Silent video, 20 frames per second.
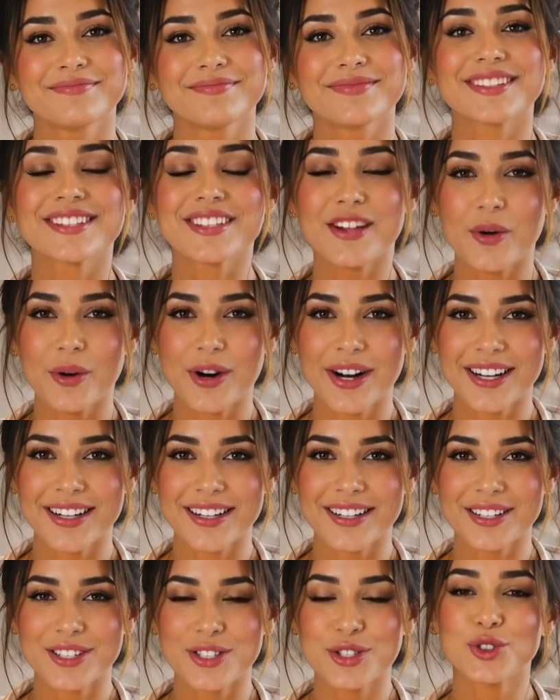So
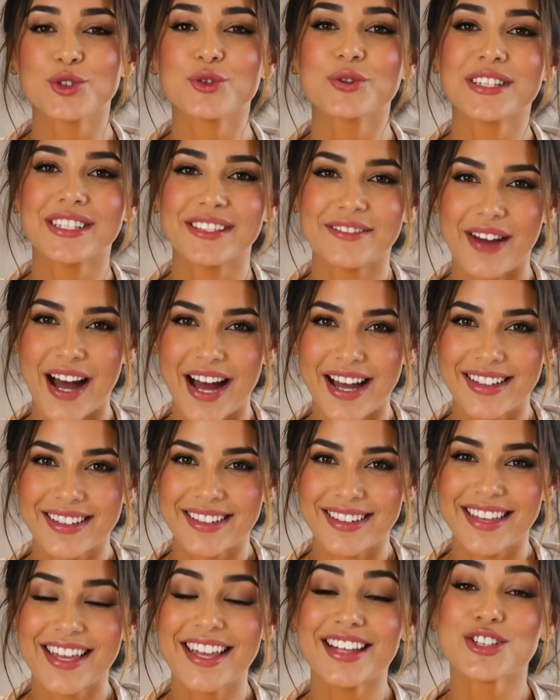good, truly divine.
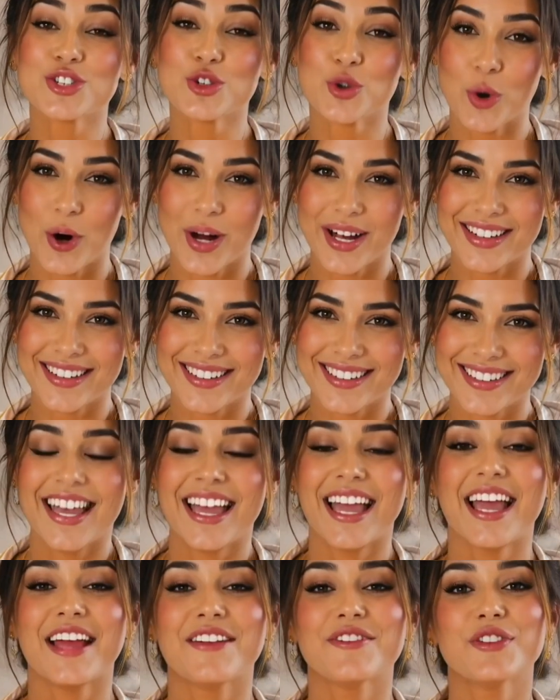Enjoy.
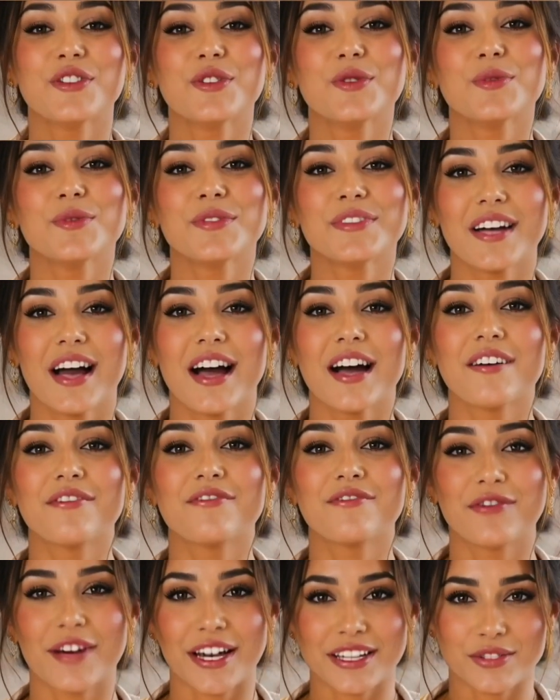If you love
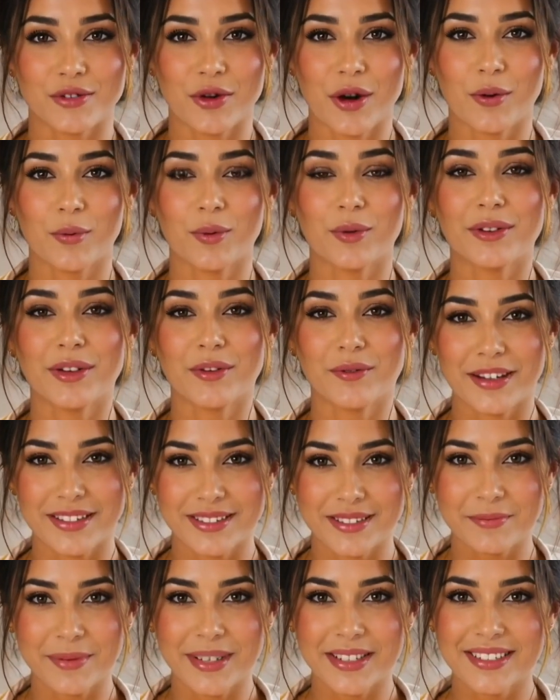restaurant-worthy
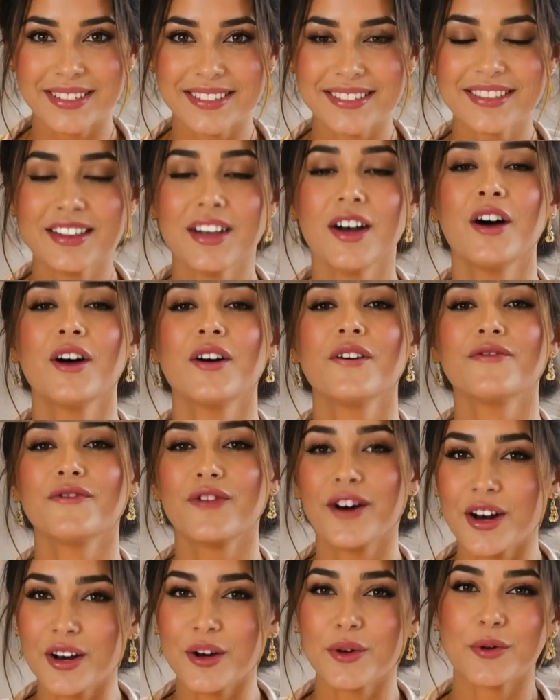recipes,
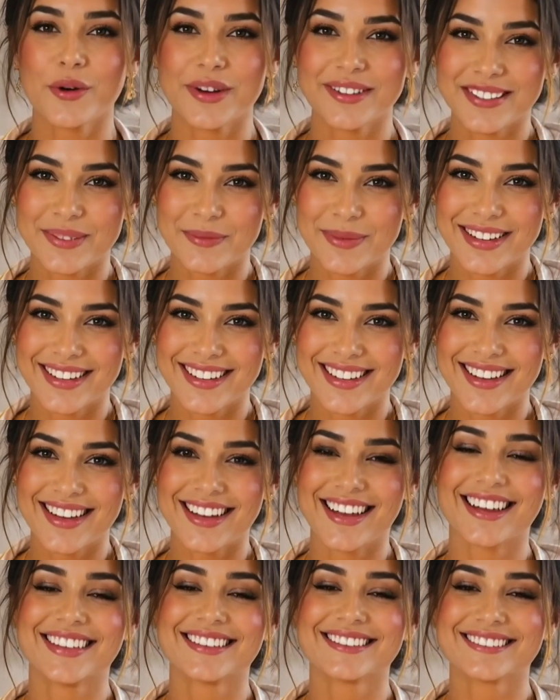follow Recipetaa
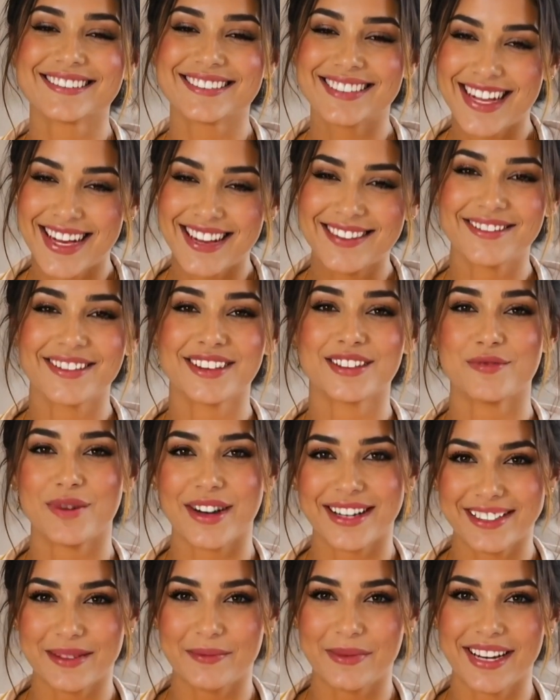and save this
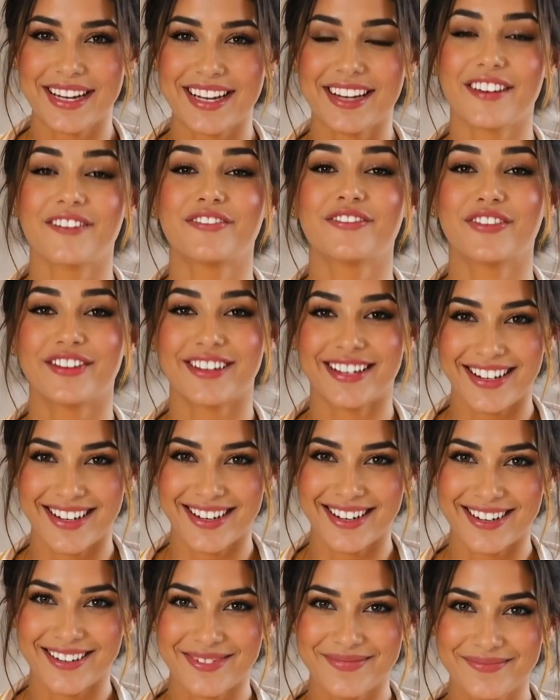recipe for
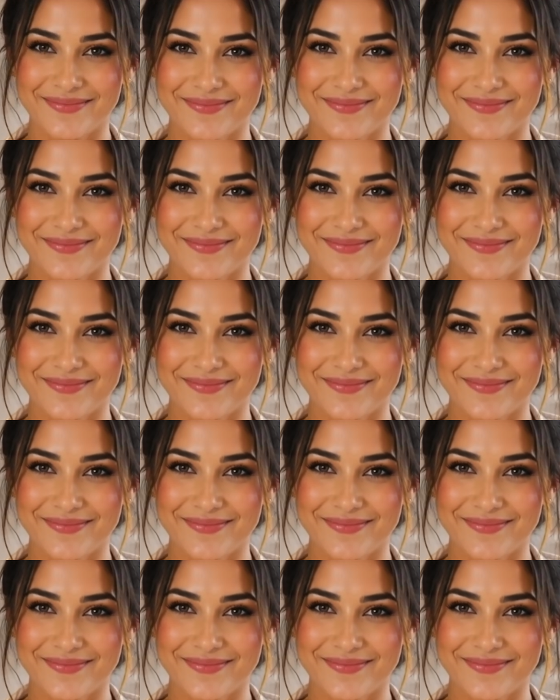later.